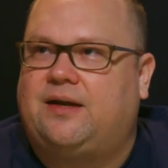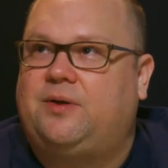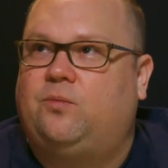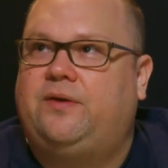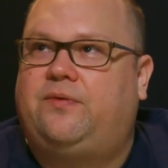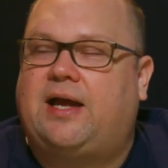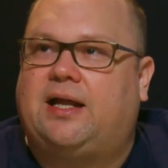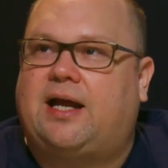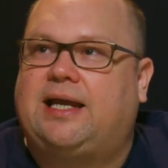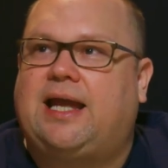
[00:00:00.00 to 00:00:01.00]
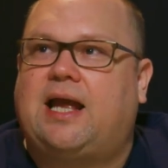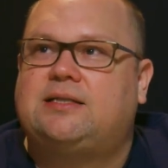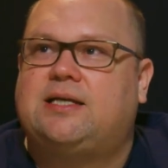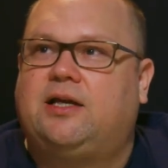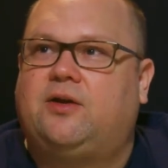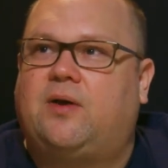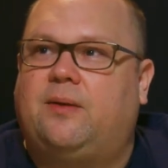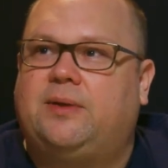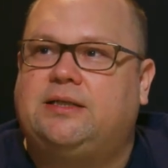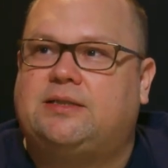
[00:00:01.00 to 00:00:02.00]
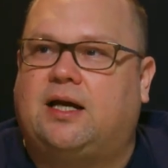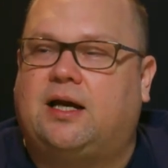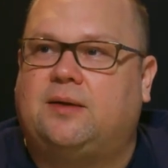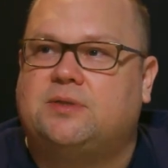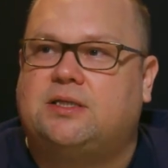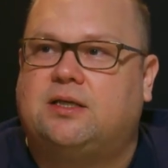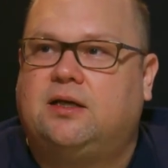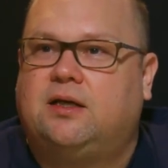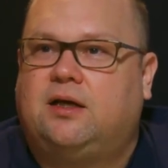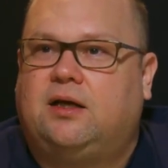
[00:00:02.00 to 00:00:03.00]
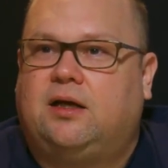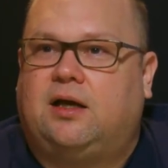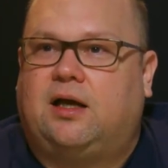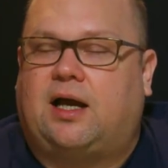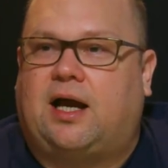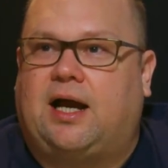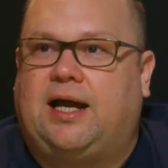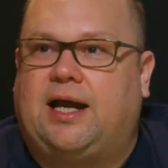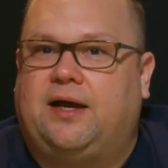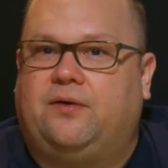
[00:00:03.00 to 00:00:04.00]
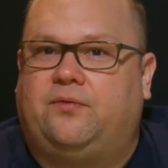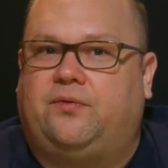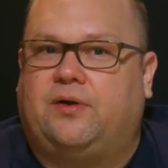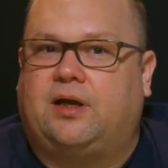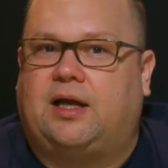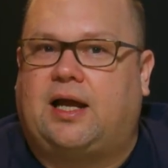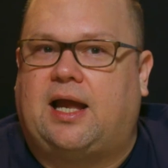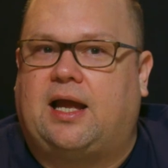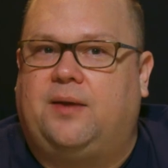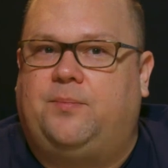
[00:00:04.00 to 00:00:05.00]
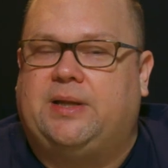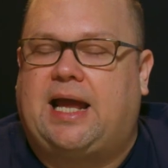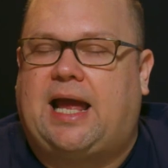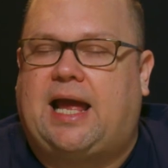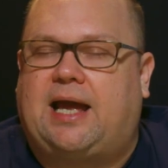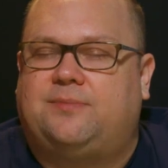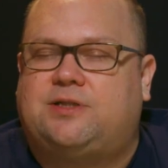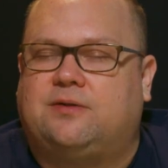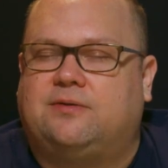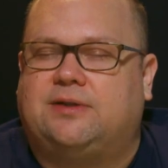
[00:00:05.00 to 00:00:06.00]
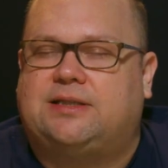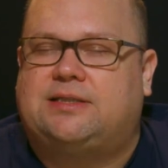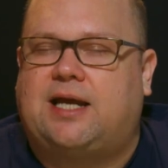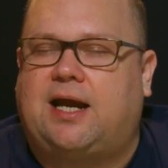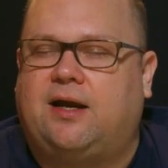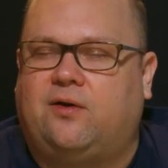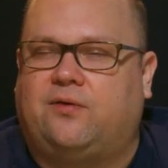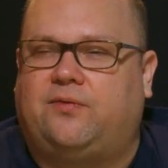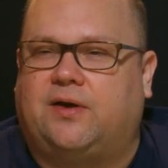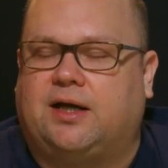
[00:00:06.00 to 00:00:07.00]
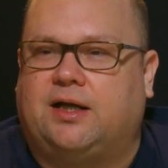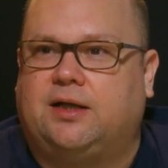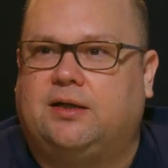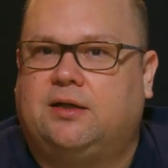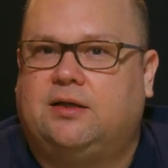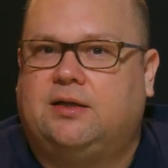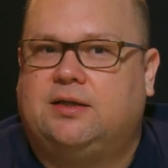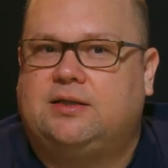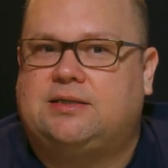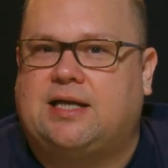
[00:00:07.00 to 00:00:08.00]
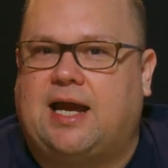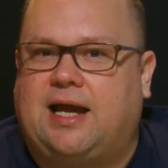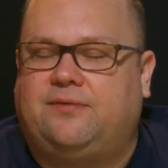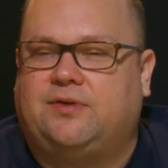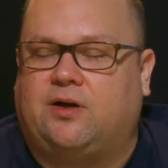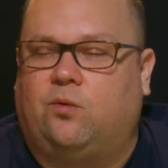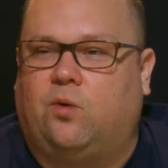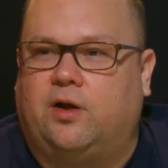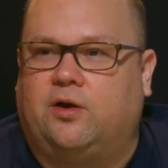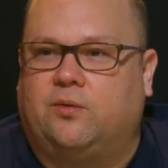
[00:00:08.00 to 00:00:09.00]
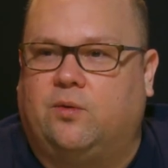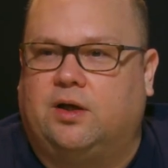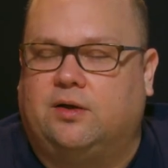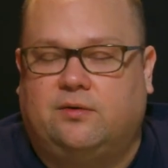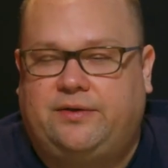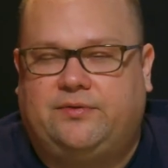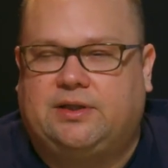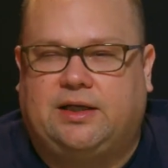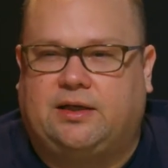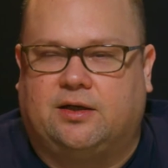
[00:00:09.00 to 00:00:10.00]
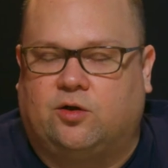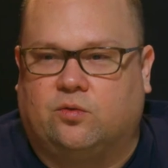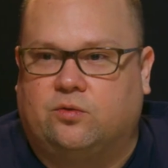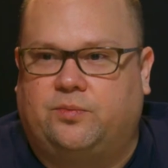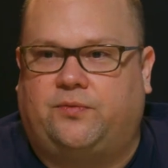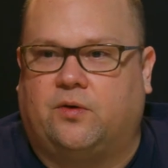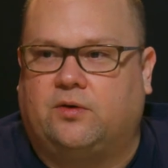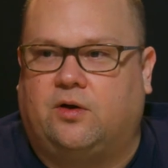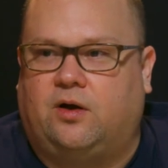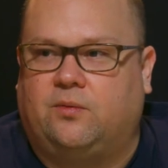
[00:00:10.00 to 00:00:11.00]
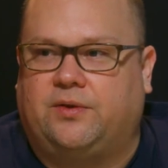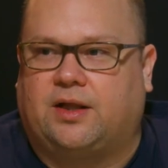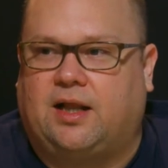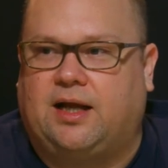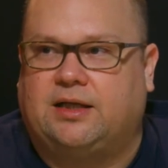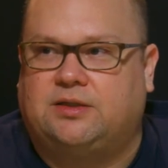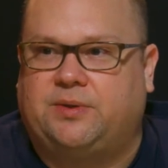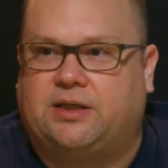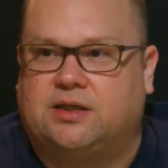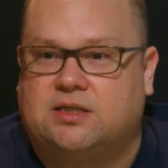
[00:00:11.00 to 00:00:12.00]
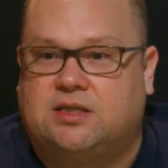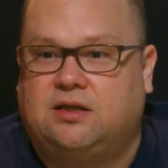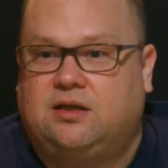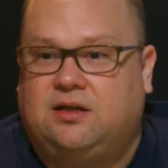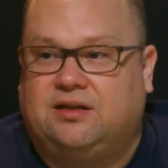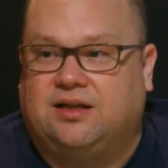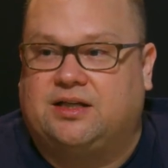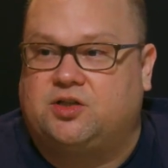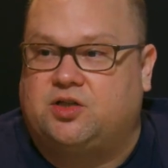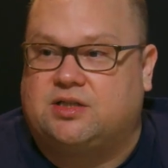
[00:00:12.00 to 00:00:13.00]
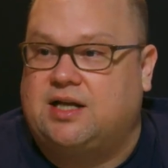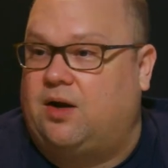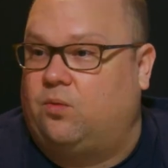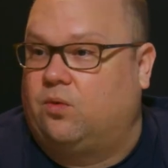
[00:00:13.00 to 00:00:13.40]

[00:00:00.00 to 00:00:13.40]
I mean, we've had I can't tell you how many times I have been absolutely terrified to have like a one-on-one or even like a group phone call with a client because like it's just not